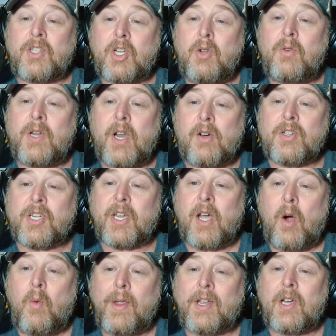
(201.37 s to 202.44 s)
2 years
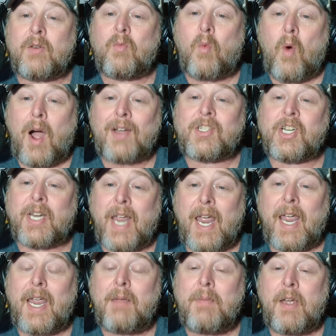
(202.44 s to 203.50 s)
ago, we couldn't watch a
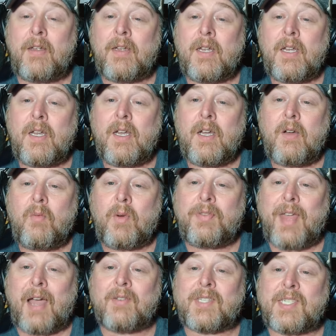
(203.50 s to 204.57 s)
game
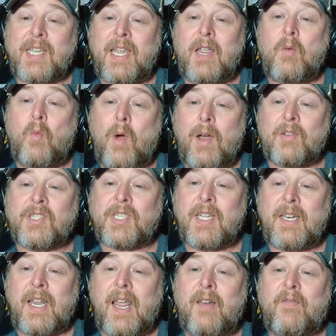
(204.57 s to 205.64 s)
without seeing
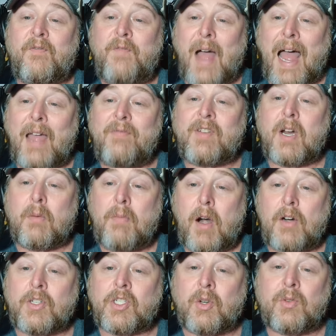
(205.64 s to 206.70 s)
Wilson in 5
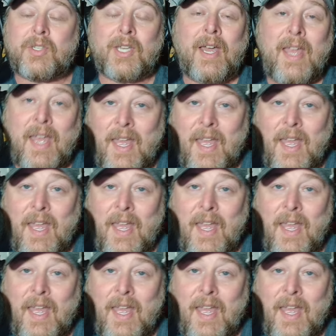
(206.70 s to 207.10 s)
commercials.